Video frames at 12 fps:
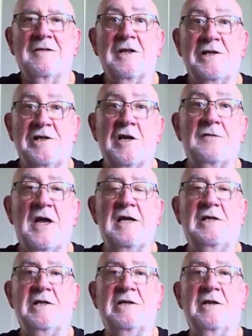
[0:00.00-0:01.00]
The
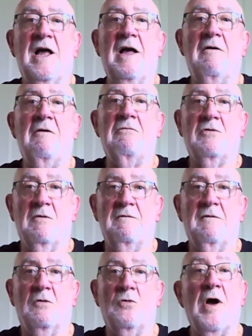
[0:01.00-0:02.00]
surveys are
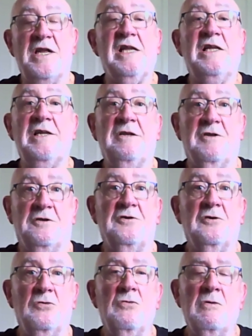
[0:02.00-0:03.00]
quite easy to
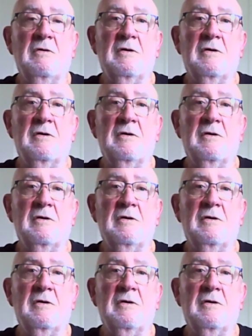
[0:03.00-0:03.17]
do